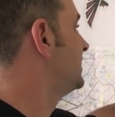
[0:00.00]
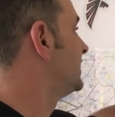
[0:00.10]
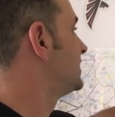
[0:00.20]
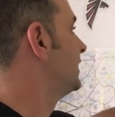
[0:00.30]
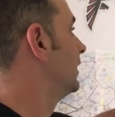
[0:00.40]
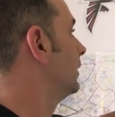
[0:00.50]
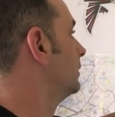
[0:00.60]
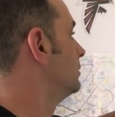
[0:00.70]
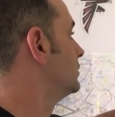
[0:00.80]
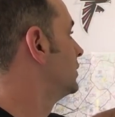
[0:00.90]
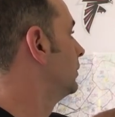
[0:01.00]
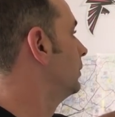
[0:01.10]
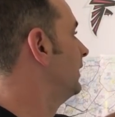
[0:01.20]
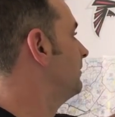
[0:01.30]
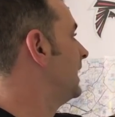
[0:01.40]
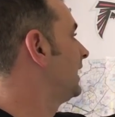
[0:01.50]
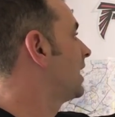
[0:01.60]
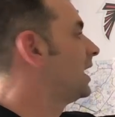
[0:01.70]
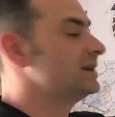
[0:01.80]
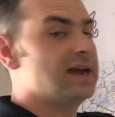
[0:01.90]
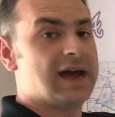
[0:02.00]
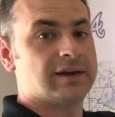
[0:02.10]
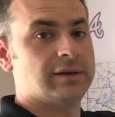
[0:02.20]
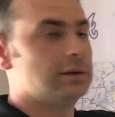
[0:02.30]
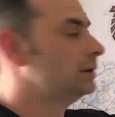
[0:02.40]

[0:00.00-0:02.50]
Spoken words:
this here. So we've made a contact,